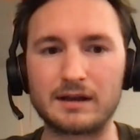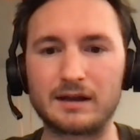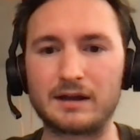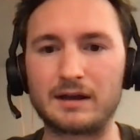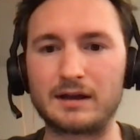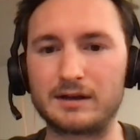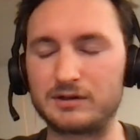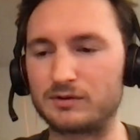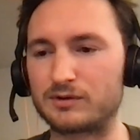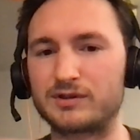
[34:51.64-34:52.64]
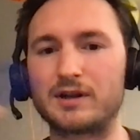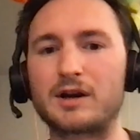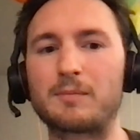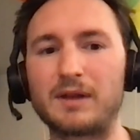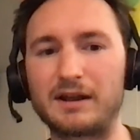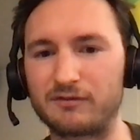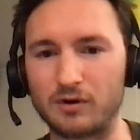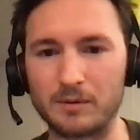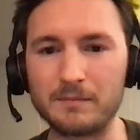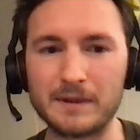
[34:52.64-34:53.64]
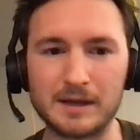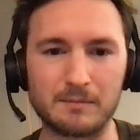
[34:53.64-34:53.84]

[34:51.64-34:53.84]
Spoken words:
it uses another platform,